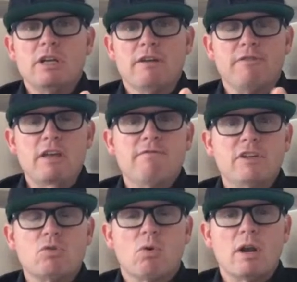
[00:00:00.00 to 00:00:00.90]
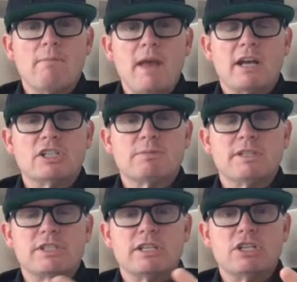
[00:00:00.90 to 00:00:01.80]
if inventory
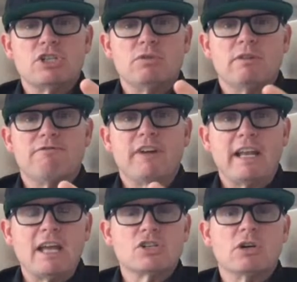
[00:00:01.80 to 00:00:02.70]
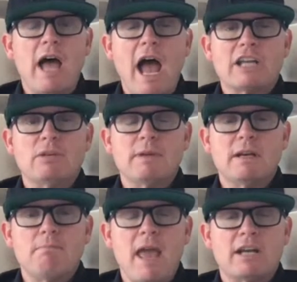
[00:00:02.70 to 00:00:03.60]
management's an issue, if financial acumen
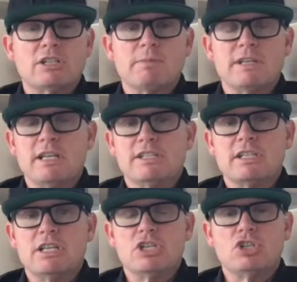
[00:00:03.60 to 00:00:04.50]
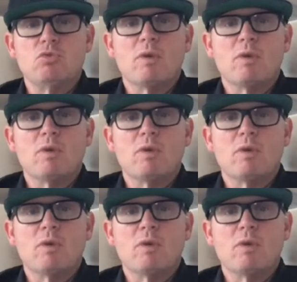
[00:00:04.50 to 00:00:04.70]
and management is an issue,